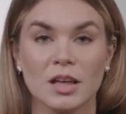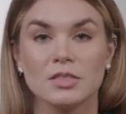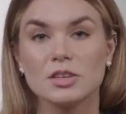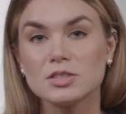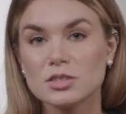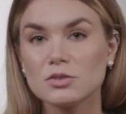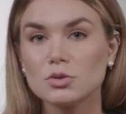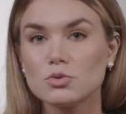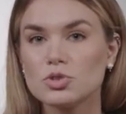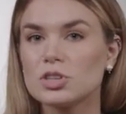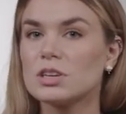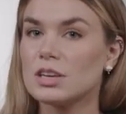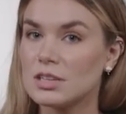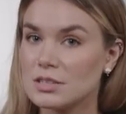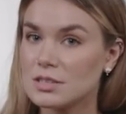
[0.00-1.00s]
This
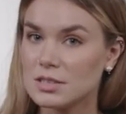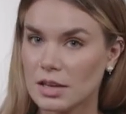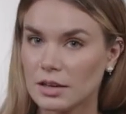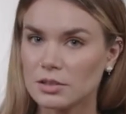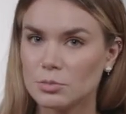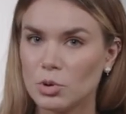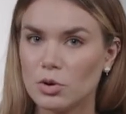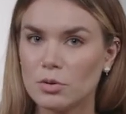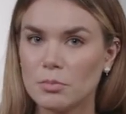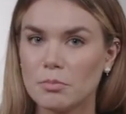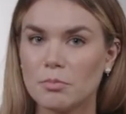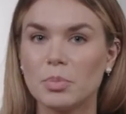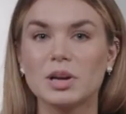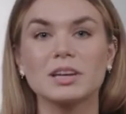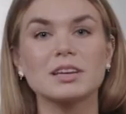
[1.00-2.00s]
solution is scalable,
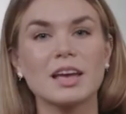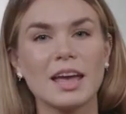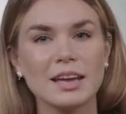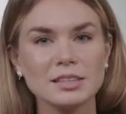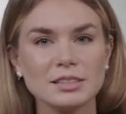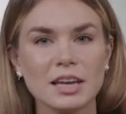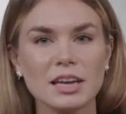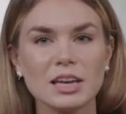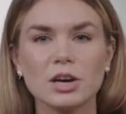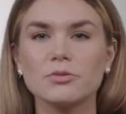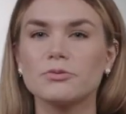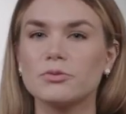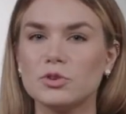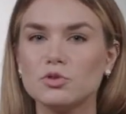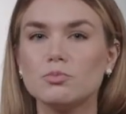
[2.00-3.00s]
but it can take a
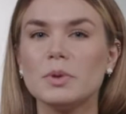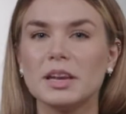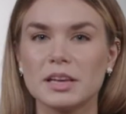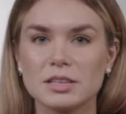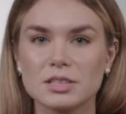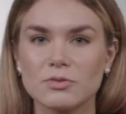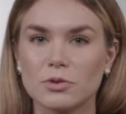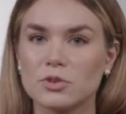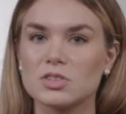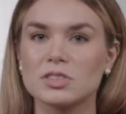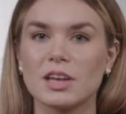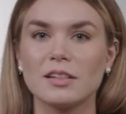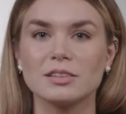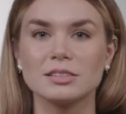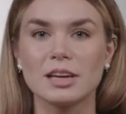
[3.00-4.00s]
few minutes for the
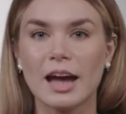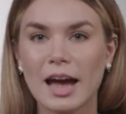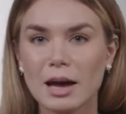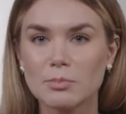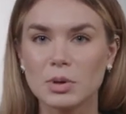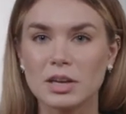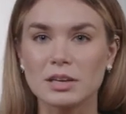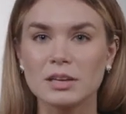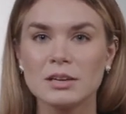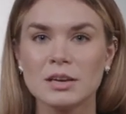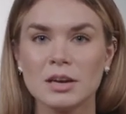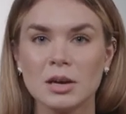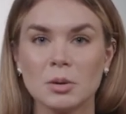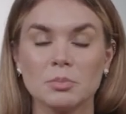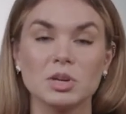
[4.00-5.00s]
scaling to happen
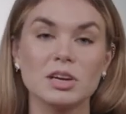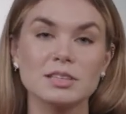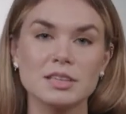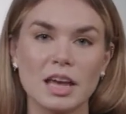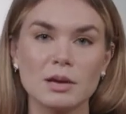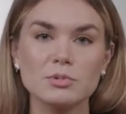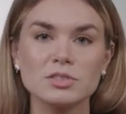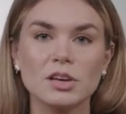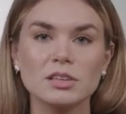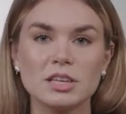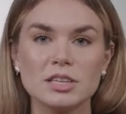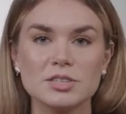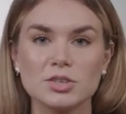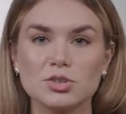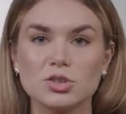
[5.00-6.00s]
because Amazon
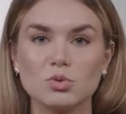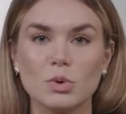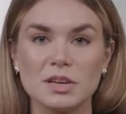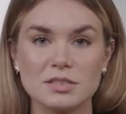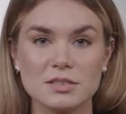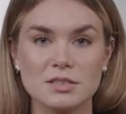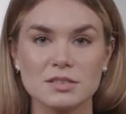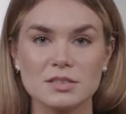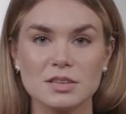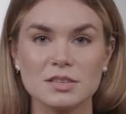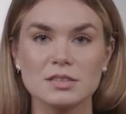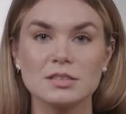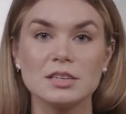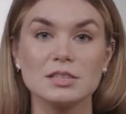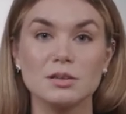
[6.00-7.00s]
EC2
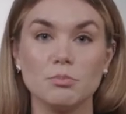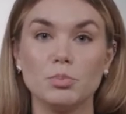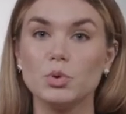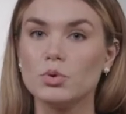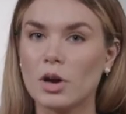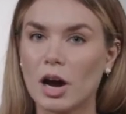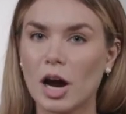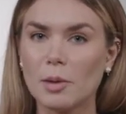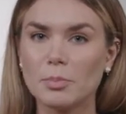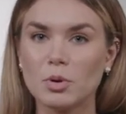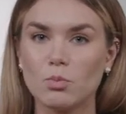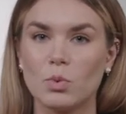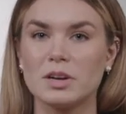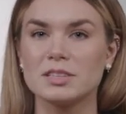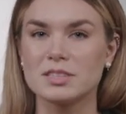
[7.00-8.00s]
instances need to boot
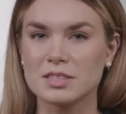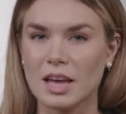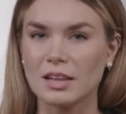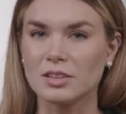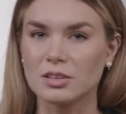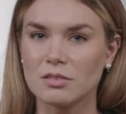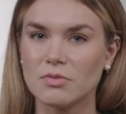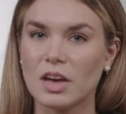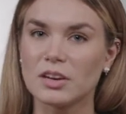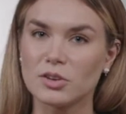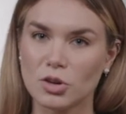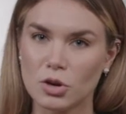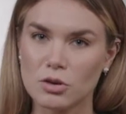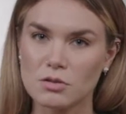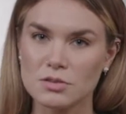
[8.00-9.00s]
up when a scaling event
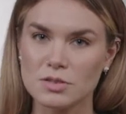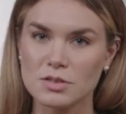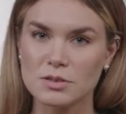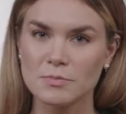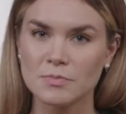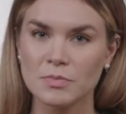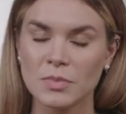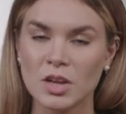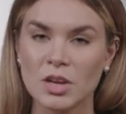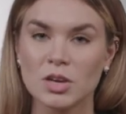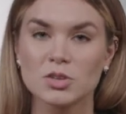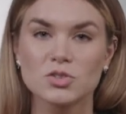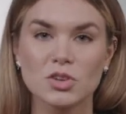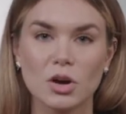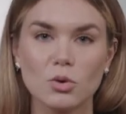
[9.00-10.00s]
occurs.
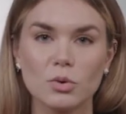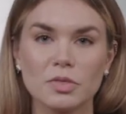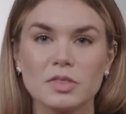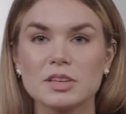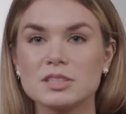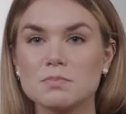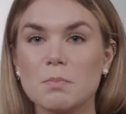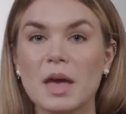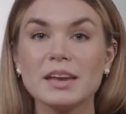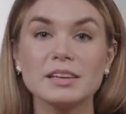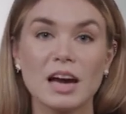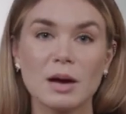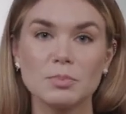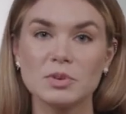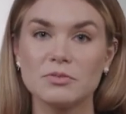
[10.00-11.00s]
So this may
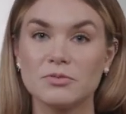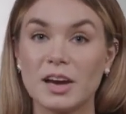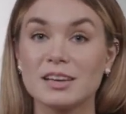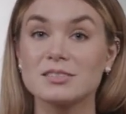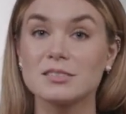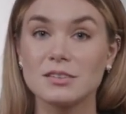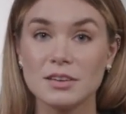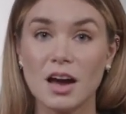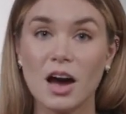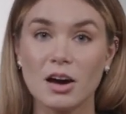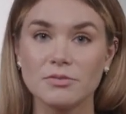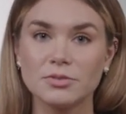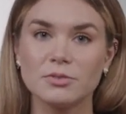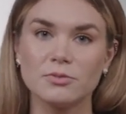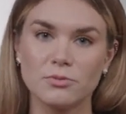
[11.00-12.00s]
not be fast
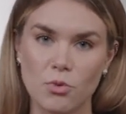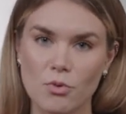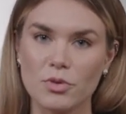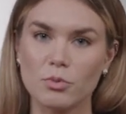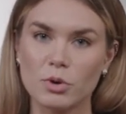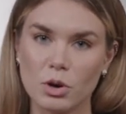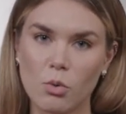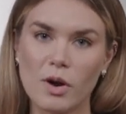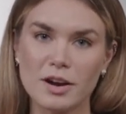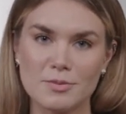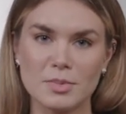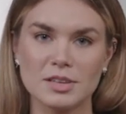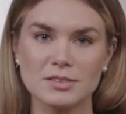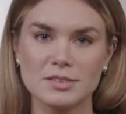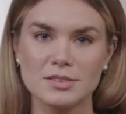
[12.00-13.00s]
enough for the
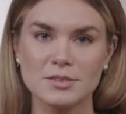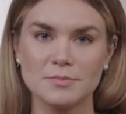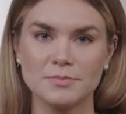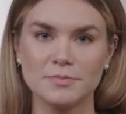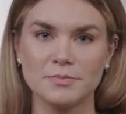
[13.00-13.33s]
requirements.